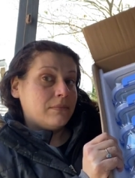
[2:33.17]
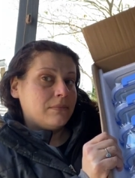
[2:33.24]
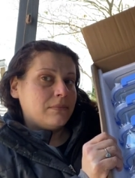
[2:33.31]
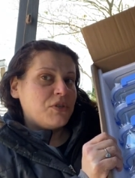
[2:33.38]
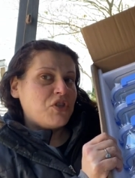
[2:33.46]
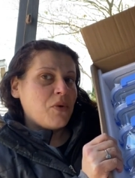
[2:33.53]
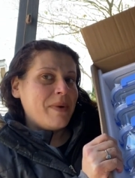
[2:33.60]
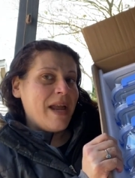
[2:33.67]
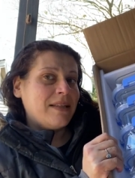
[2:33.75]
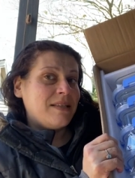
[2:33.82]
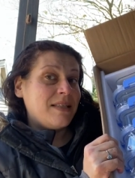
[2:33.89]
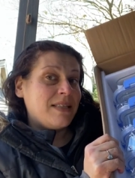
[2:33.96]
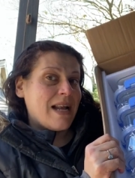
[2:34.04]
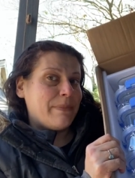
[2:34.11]
So we had
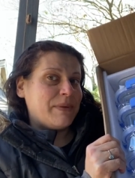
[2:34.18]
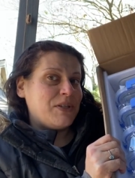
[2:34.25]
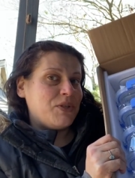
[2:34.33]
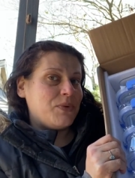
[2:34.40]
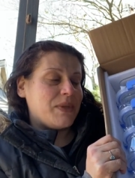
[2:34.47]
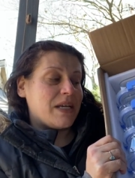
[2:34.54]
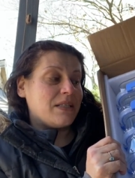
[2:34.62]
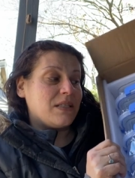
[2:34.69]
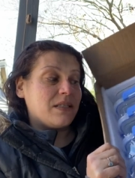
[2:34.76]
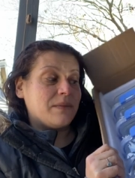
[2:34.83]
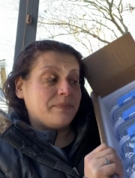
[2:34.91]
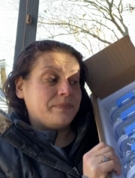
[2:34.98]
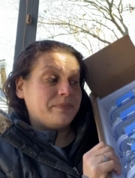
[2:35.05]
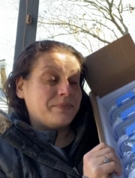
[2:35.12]
to stop and do this.
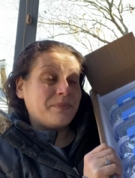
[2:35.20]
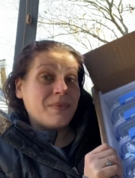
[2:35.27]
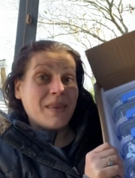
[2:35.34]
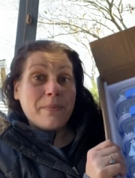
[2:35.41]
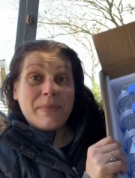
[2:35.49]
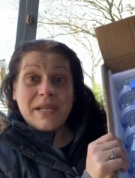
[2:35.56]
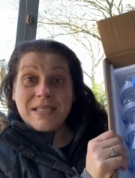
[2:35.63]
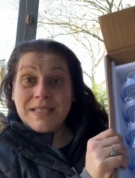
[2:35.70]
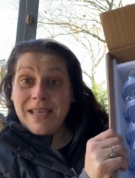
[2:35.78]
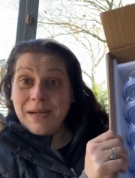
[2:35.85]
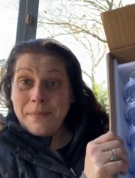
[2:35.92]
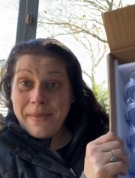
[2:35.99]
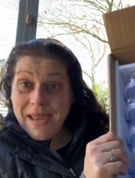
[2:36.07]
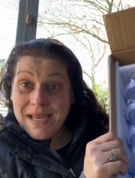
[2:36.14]
But isn't
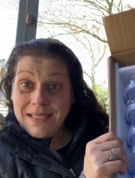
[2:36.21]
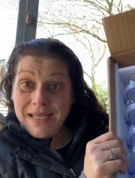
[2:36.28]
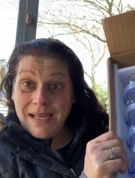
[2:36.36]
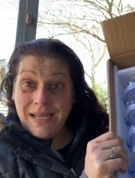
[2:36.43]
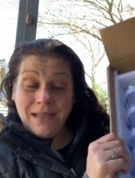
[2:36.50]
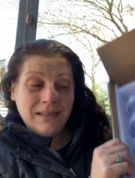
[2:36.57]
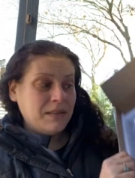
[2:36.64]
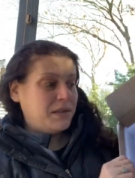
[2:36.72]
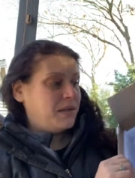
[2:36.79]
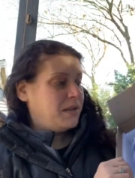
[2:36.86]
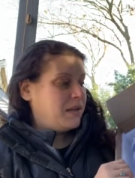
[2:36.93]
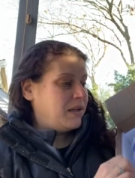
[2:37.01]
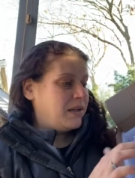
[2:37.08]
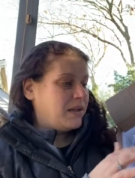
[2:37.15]
that amazing?
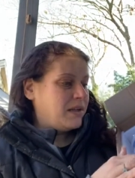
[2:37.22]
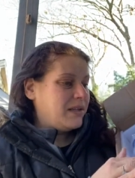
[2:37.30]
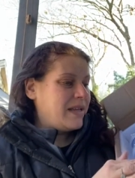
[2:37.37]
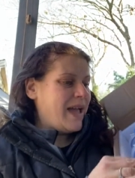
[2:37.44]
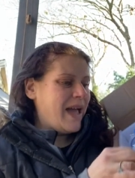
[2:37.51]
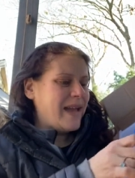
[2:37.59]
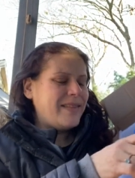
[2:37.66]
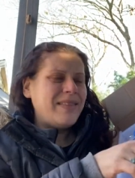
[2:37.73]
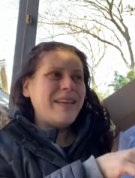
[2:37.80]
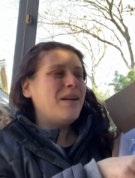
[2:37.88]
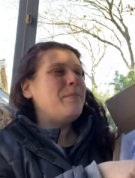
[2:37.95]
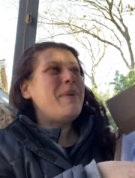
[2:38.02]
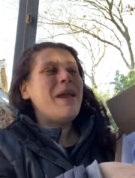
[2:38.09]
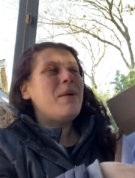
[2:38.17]
Yeah, I think
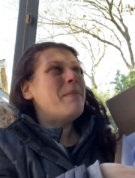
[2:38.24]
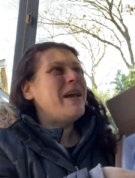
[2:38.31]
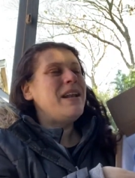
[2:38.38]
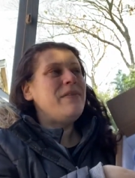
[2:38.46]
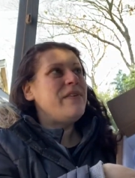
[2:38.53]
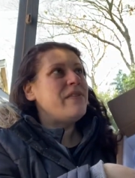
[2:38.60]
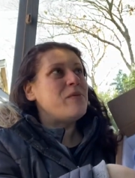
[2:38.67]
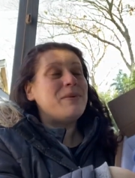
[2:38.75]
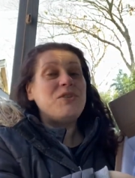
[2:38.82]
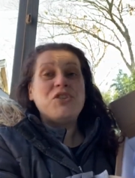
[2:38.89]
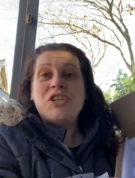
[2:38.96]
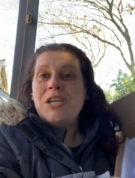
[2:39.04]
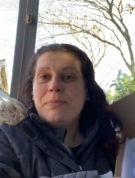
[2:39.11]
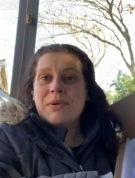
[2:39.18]
it might have even been
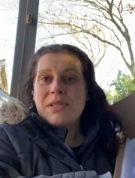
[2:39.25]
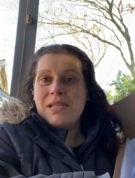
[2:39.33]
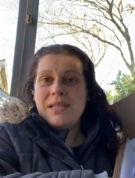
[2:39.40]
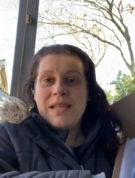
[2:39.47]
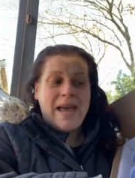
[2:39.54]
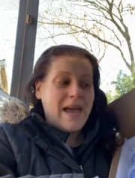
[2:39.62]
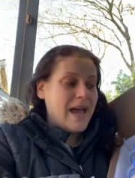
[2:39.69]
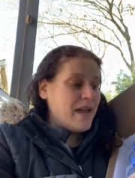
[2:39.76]
cheaper than that.